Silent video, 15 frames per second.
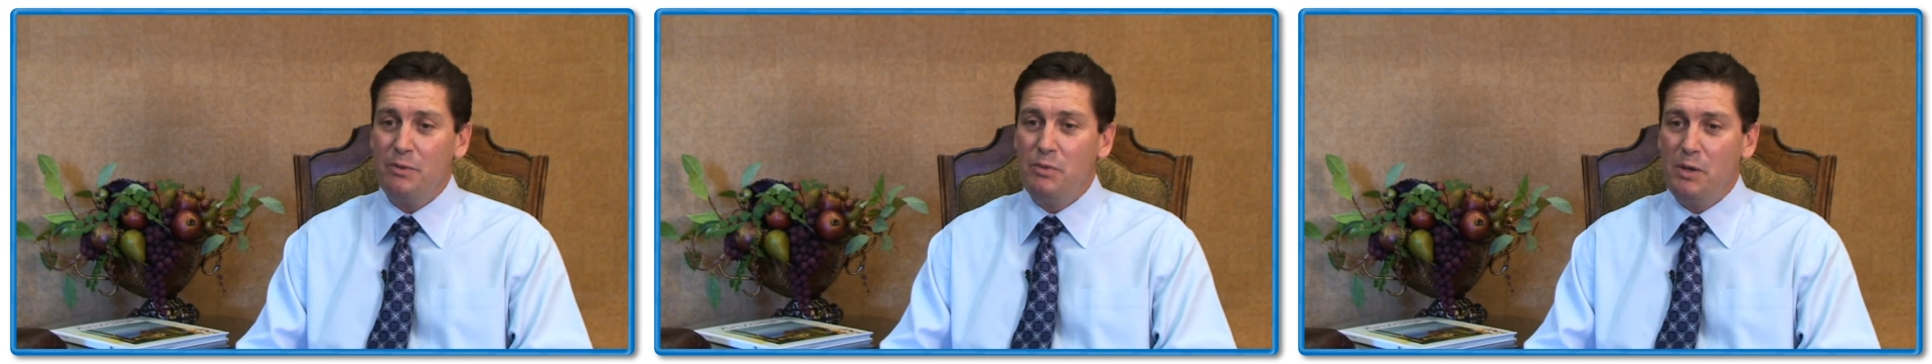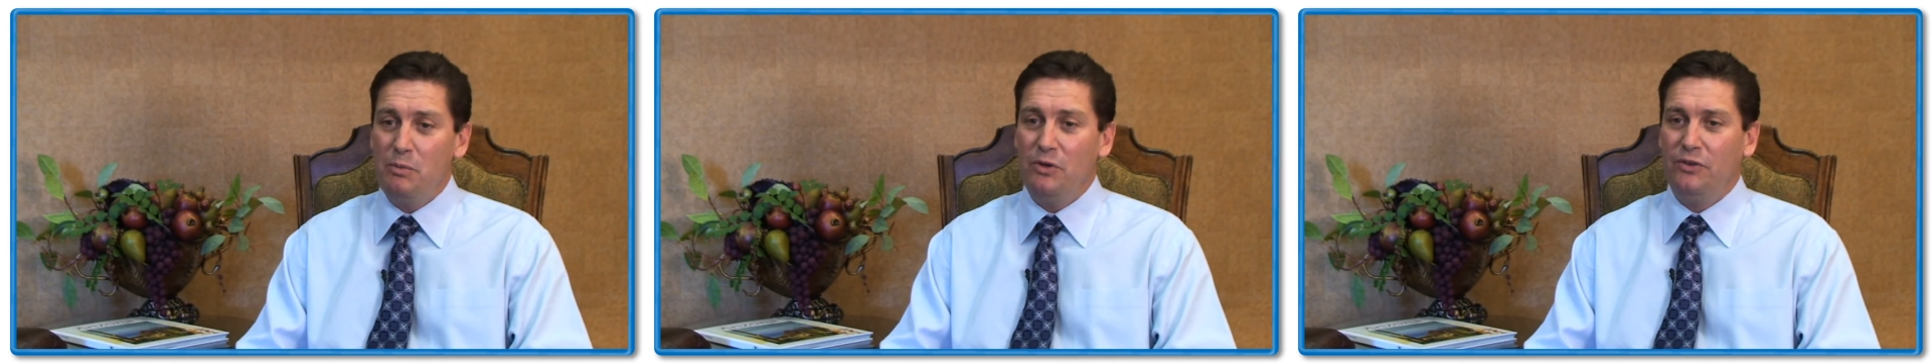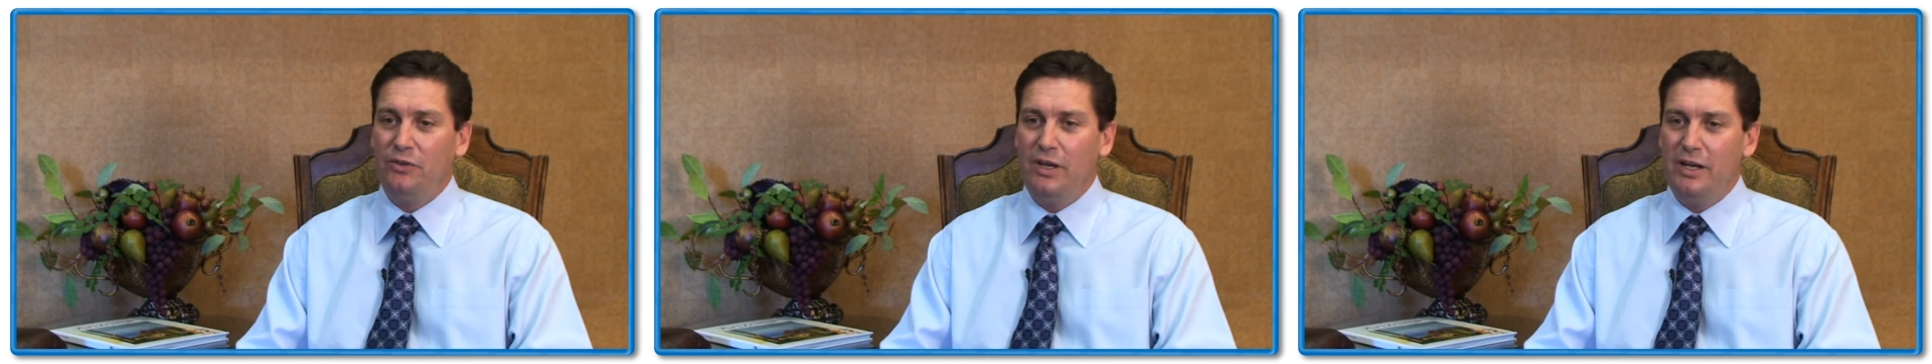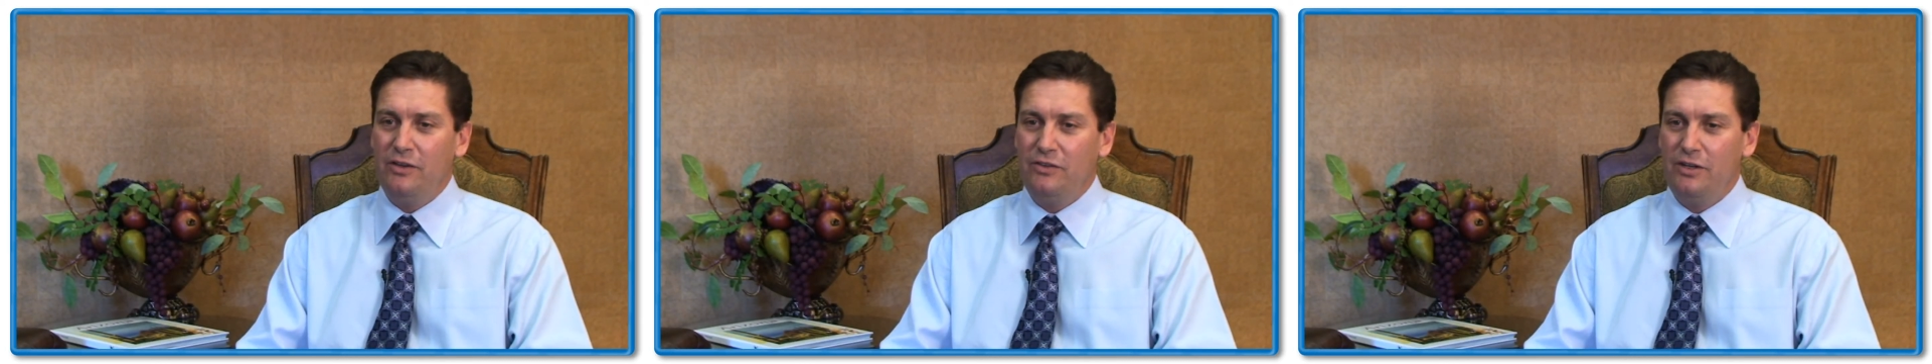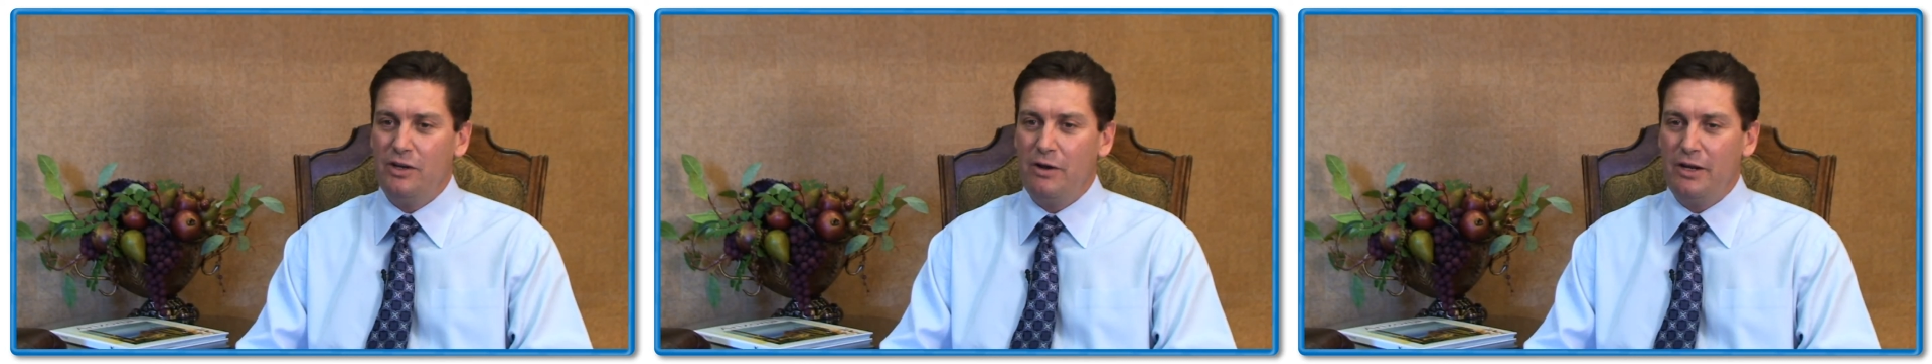people say
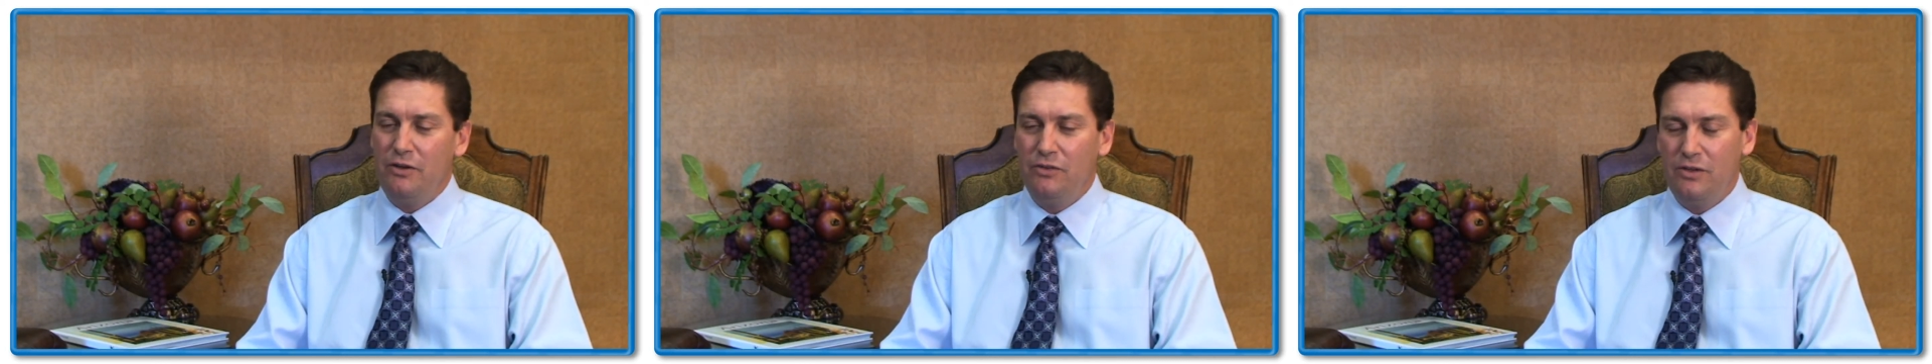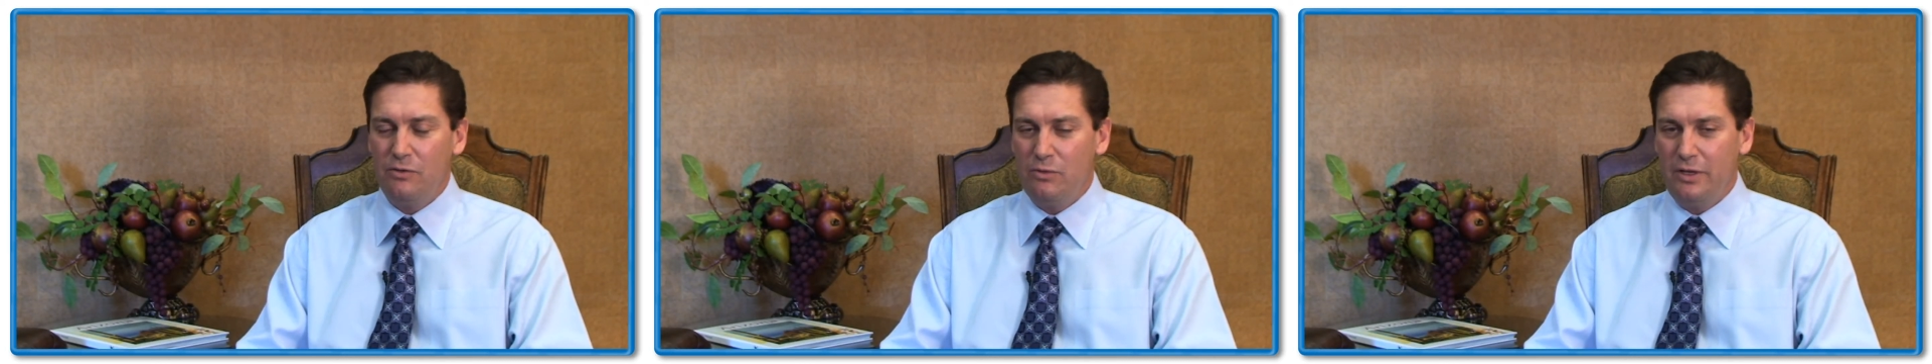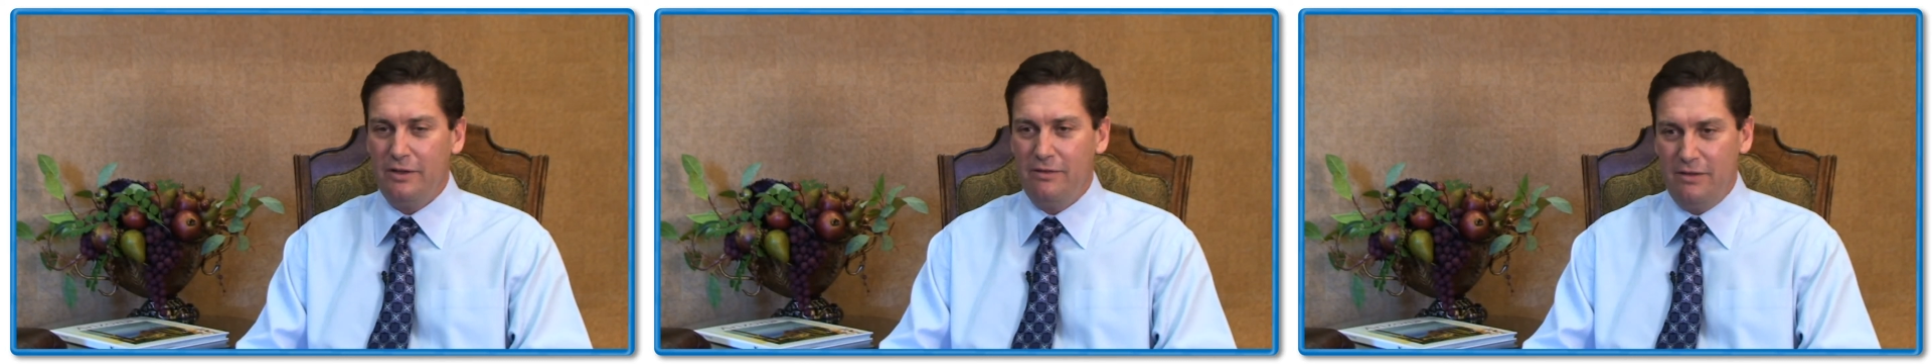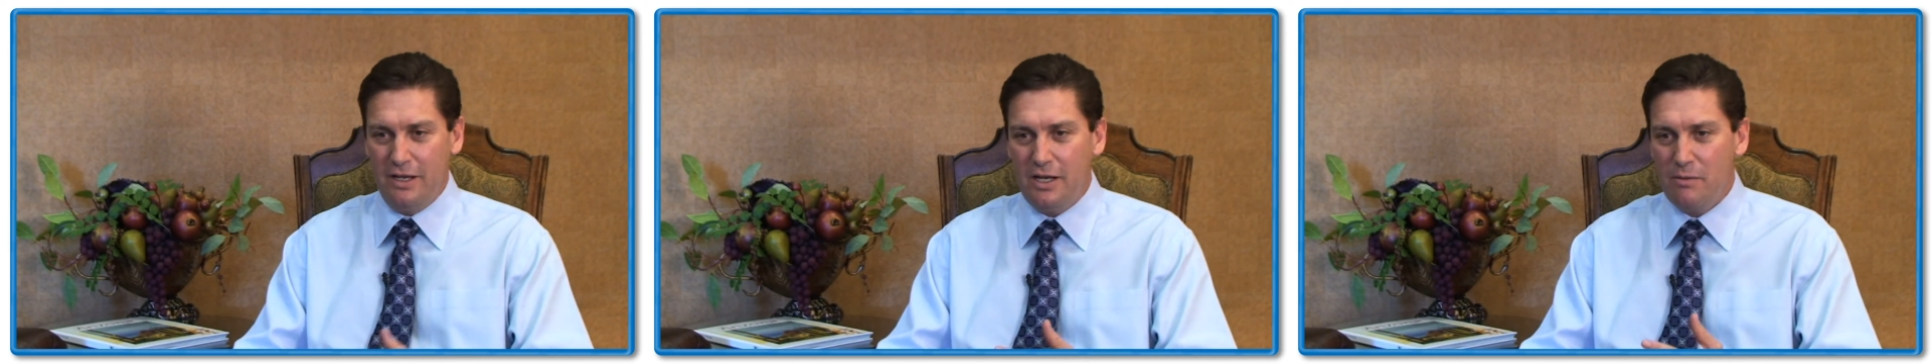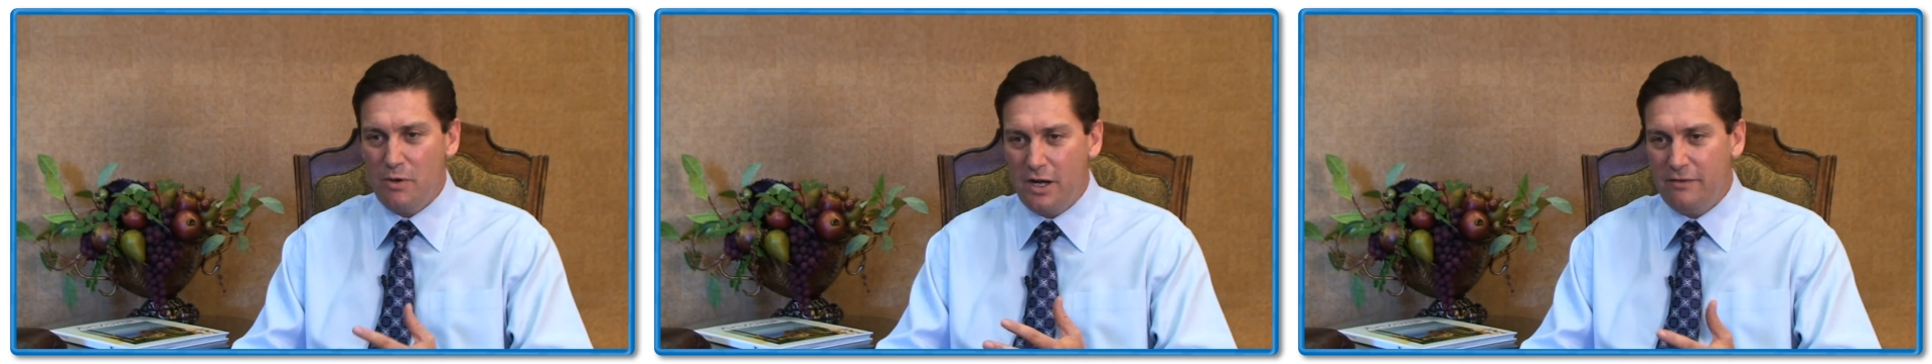is, I used to really
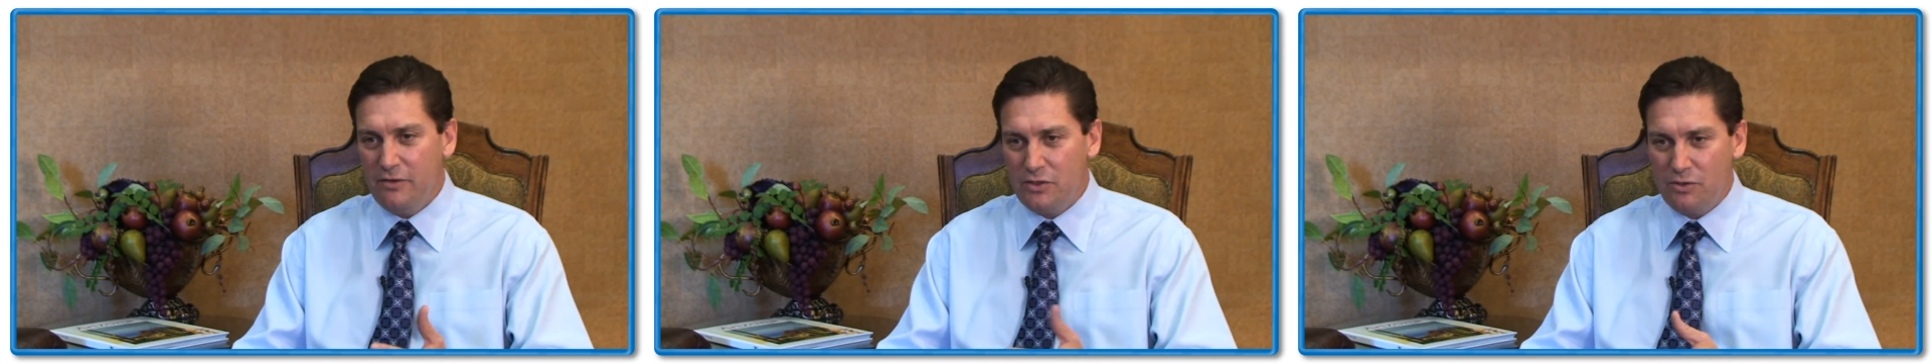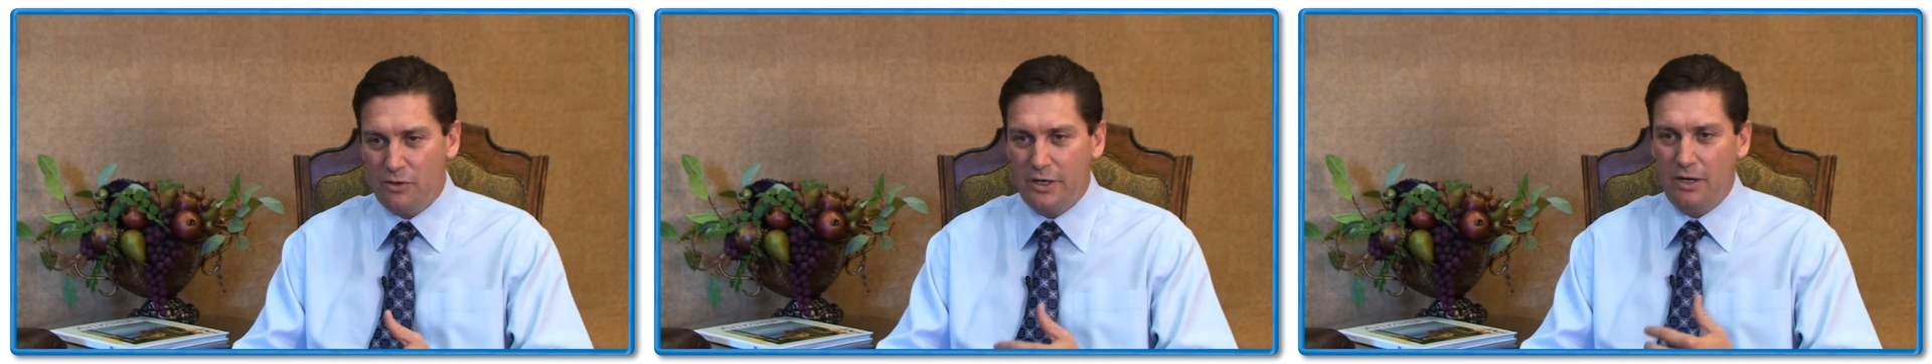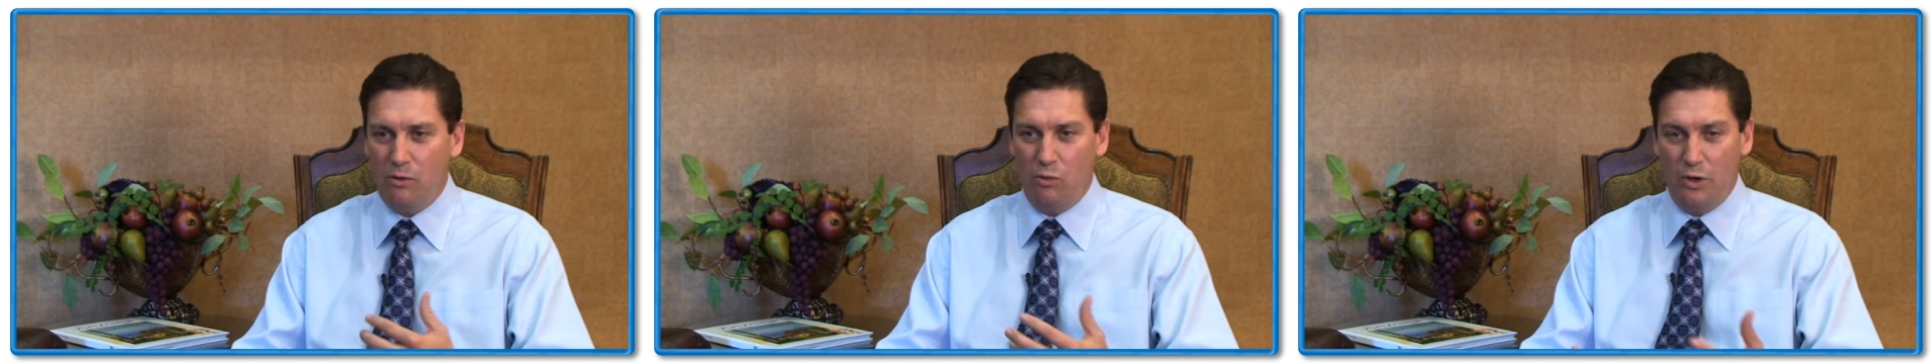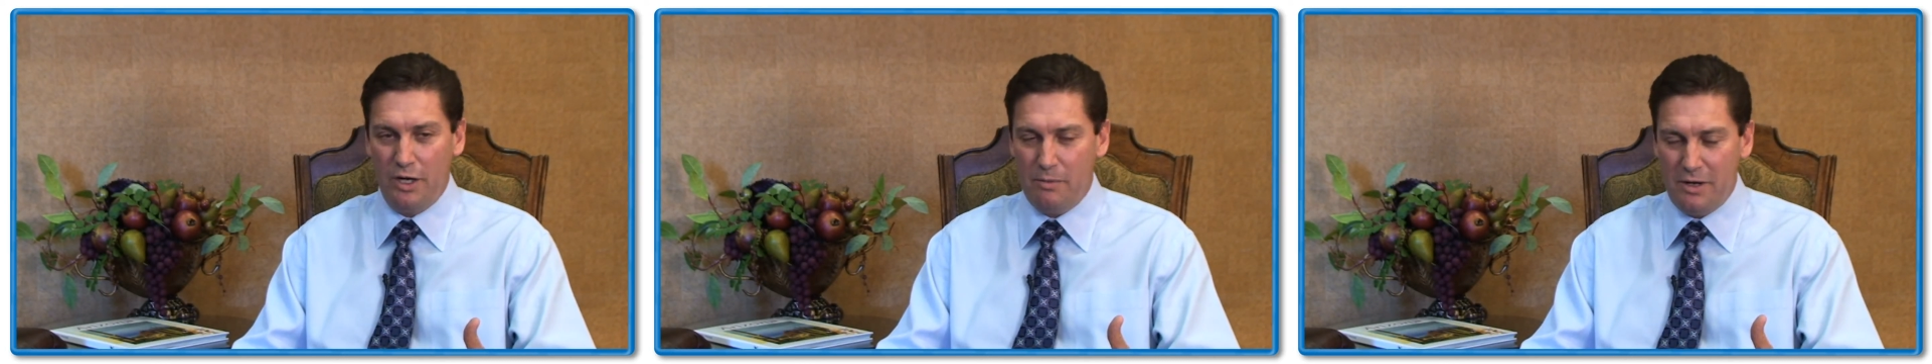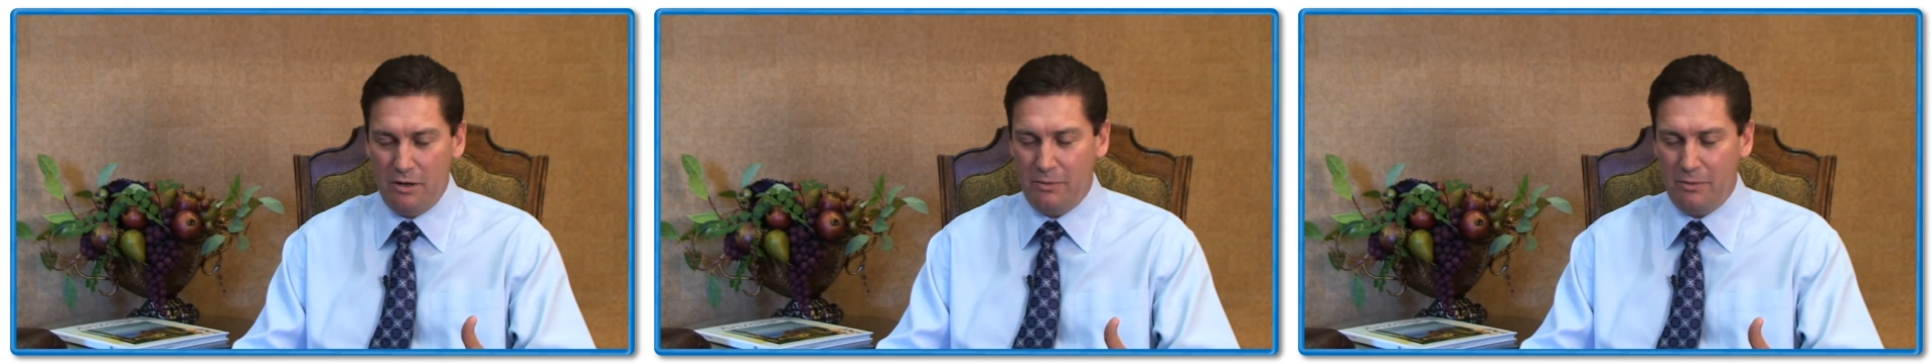think about inventory or worry about,